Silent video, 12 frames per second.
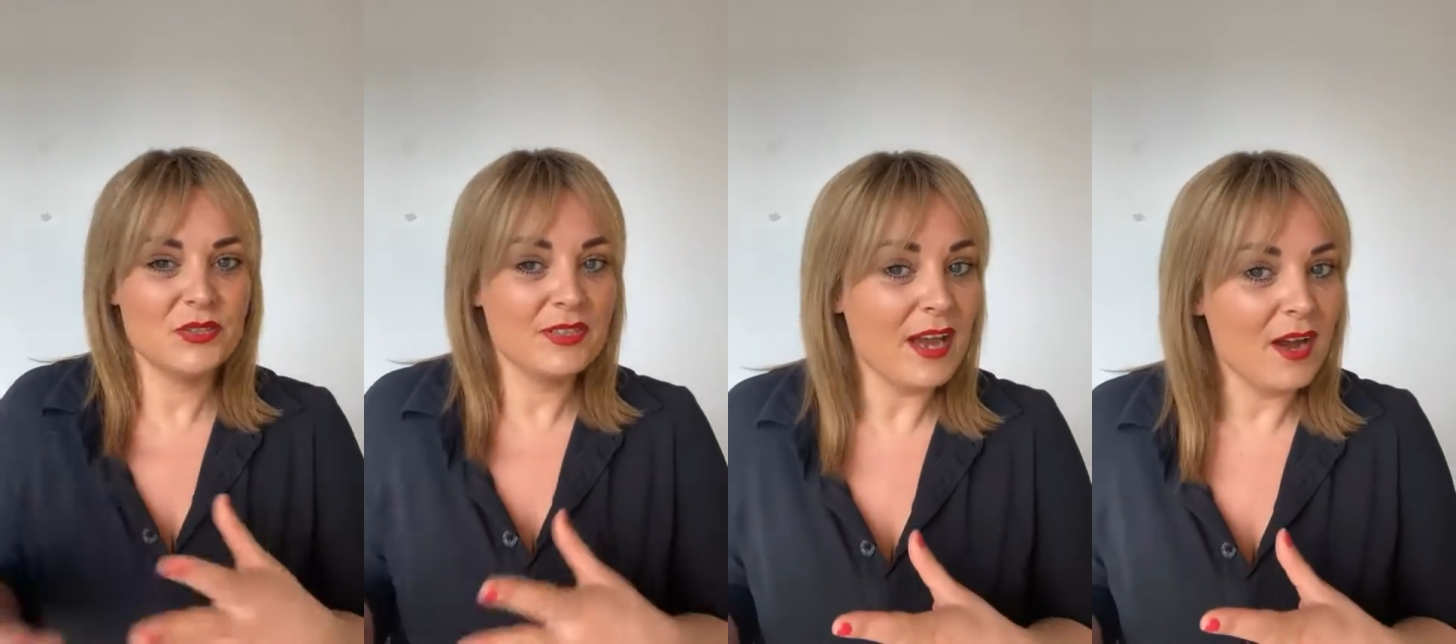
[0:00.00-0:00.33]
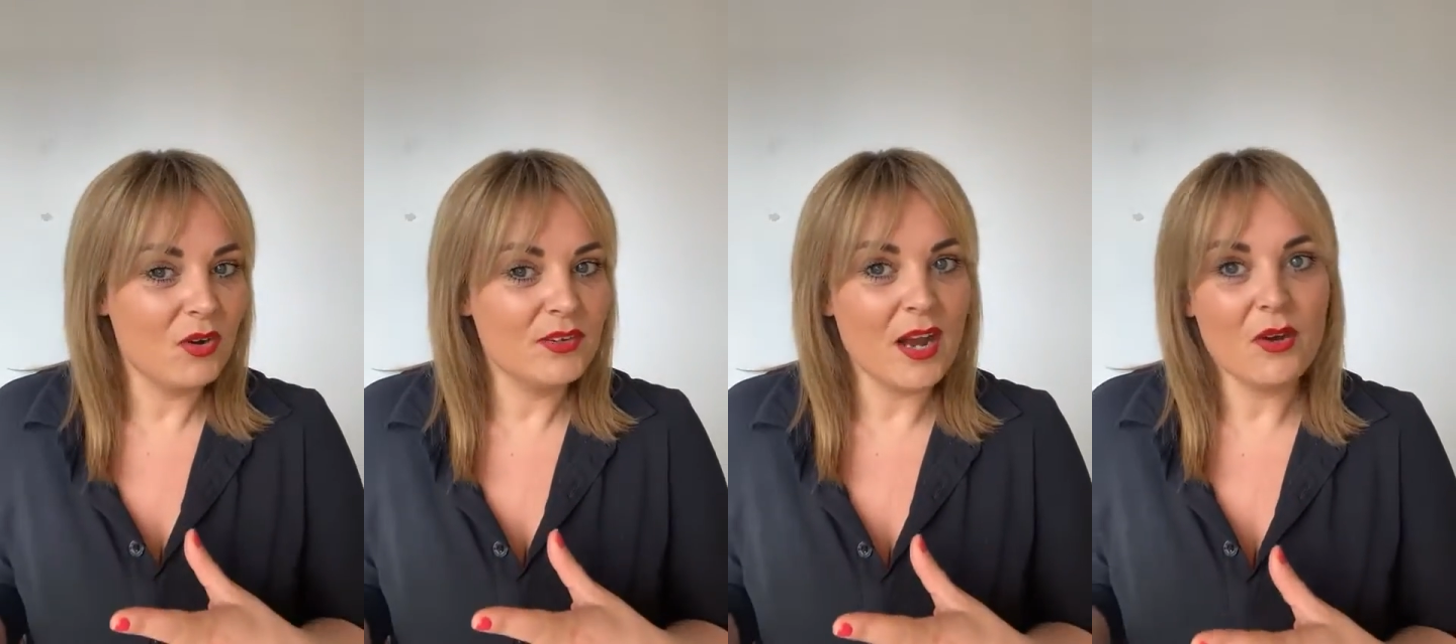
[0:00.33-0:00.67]
to
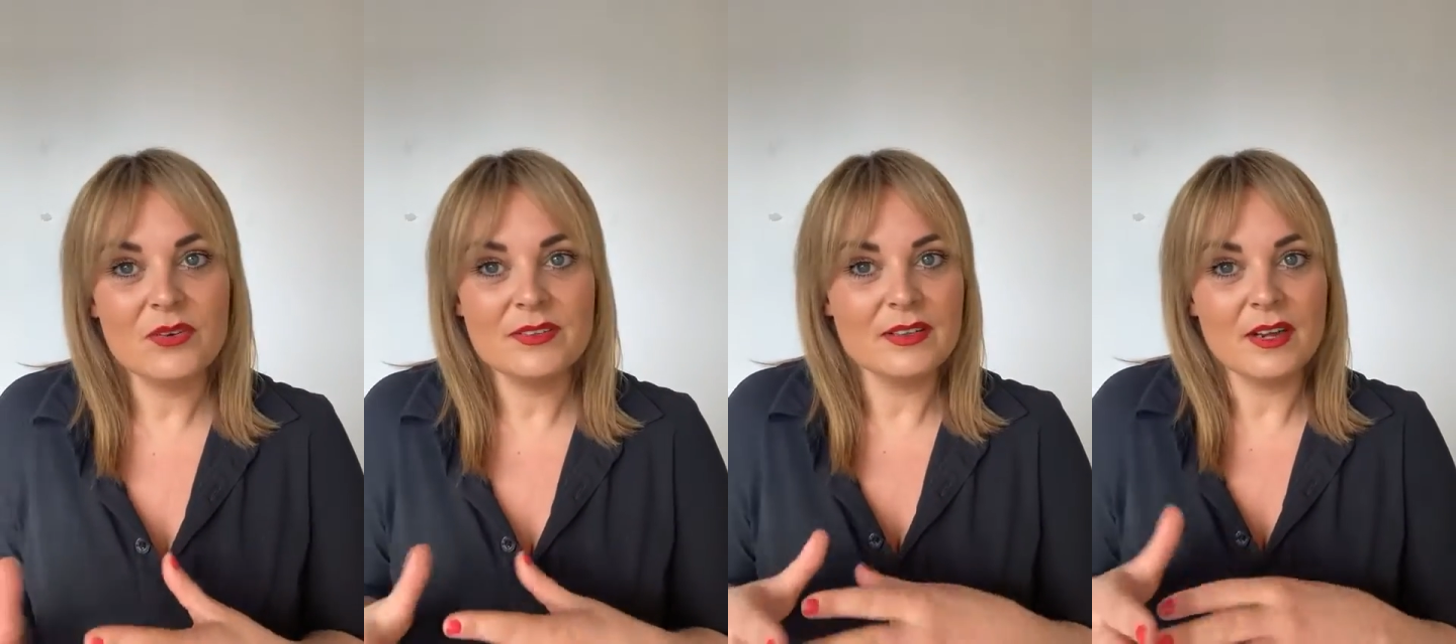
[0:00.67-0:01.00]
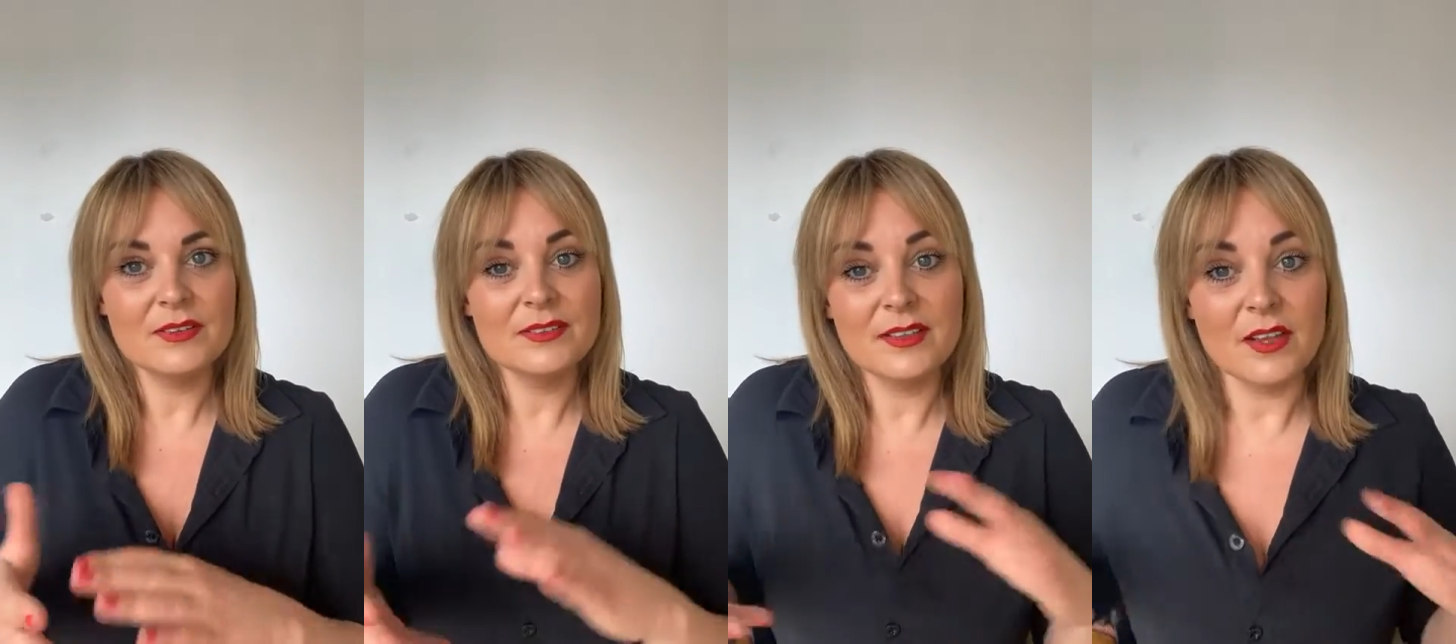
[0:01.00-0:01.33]
now
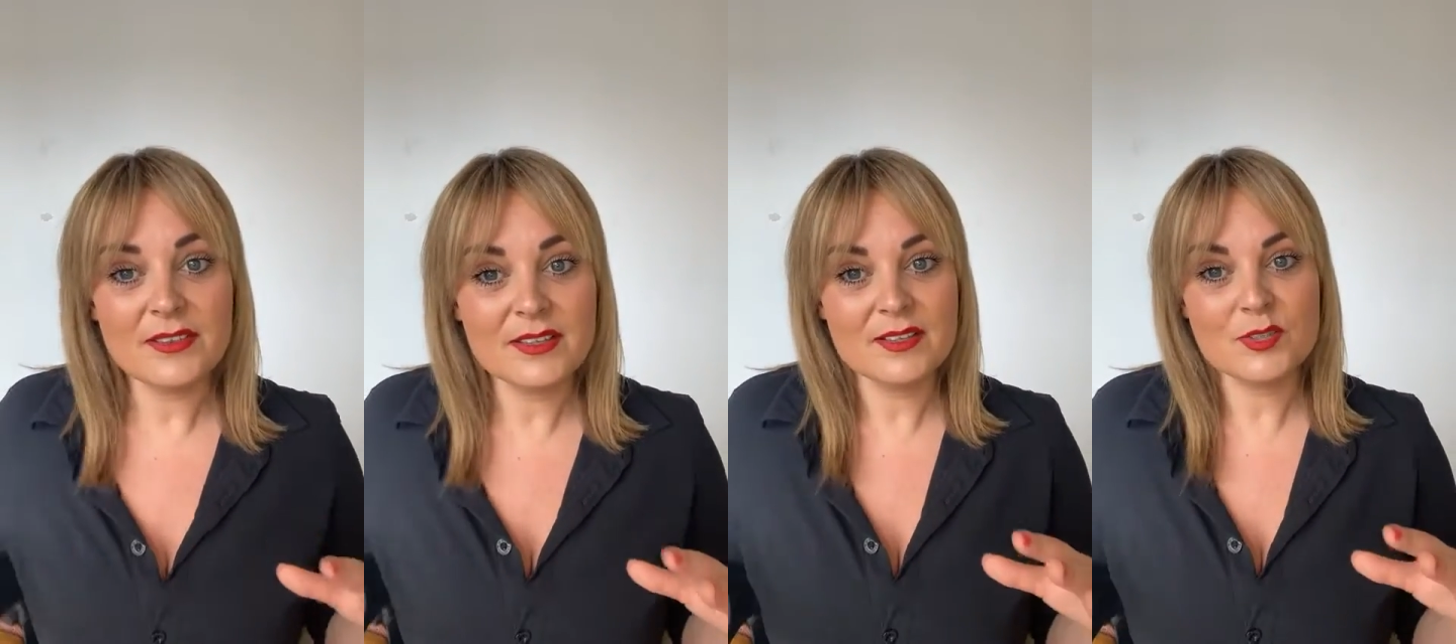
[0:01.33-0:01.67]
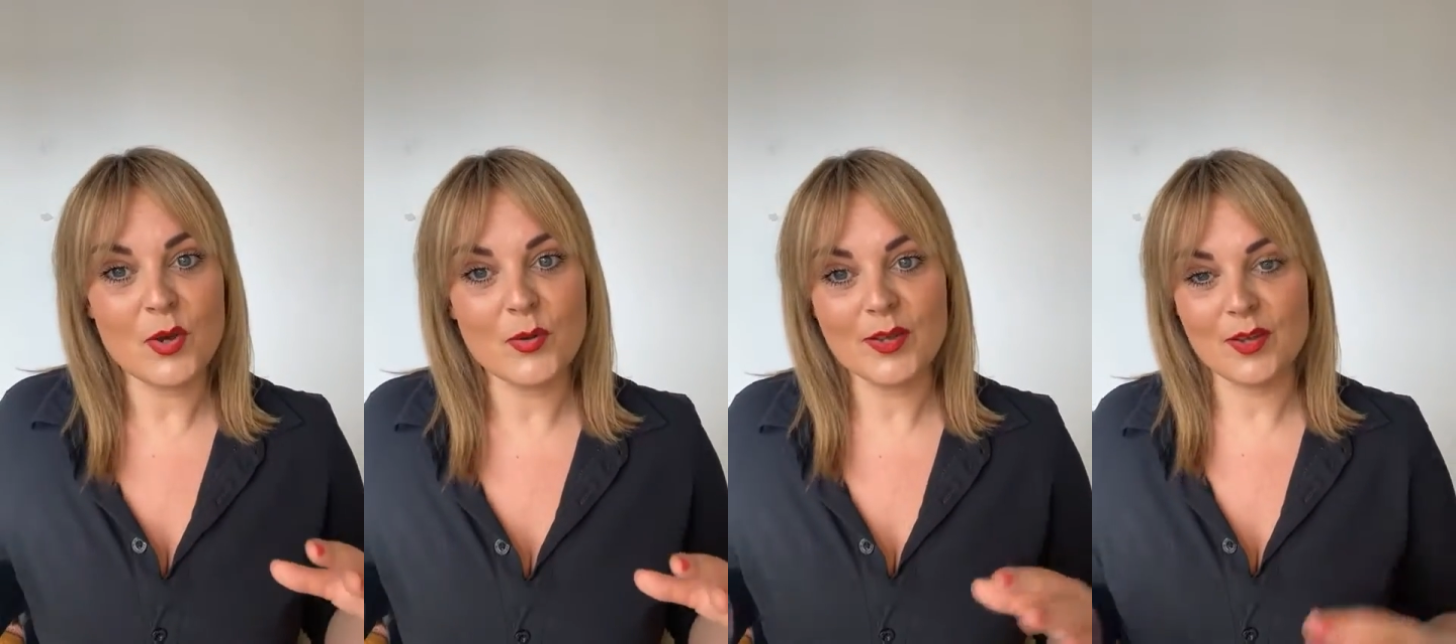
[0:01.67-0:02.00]
nothing is
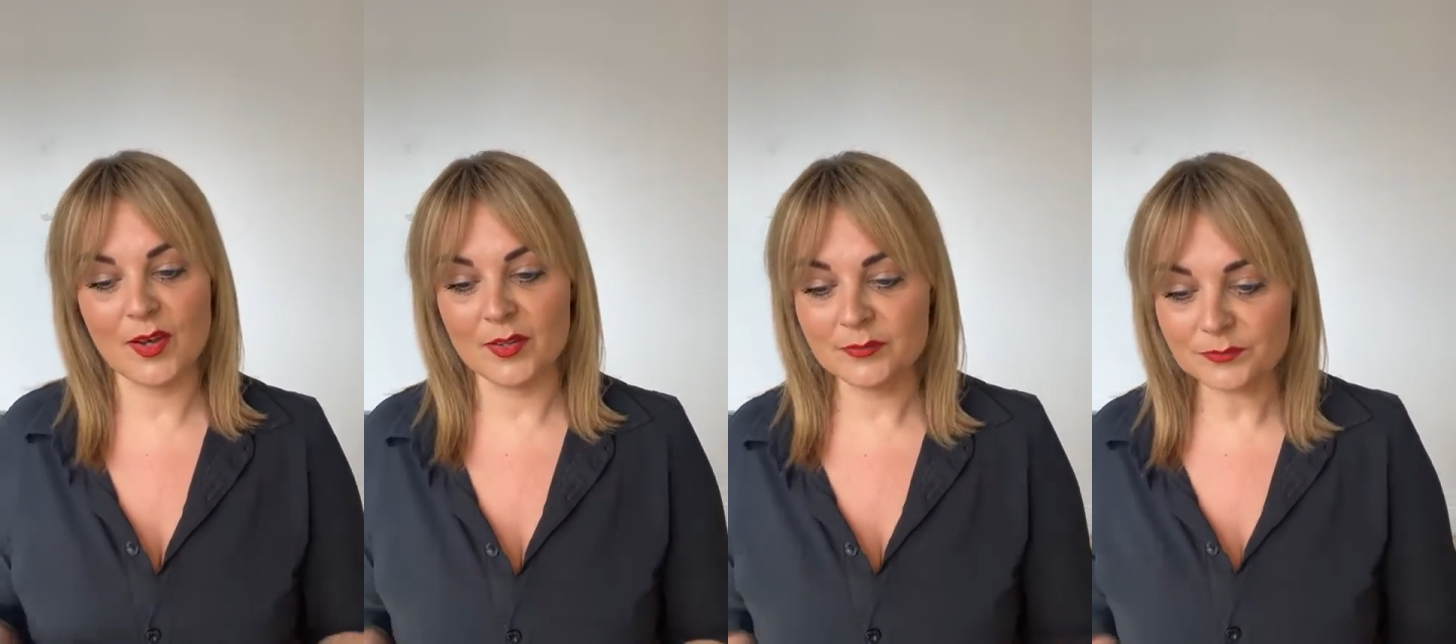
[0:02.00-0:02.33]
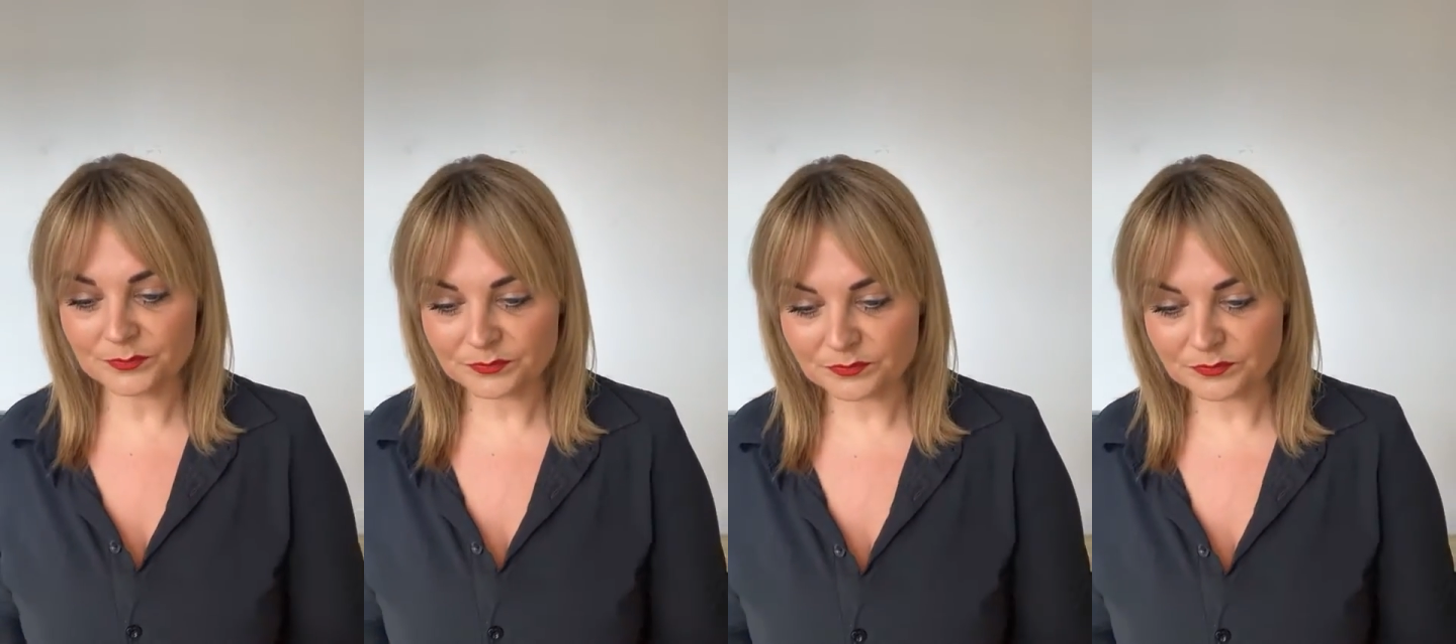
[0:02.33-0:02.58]
going on.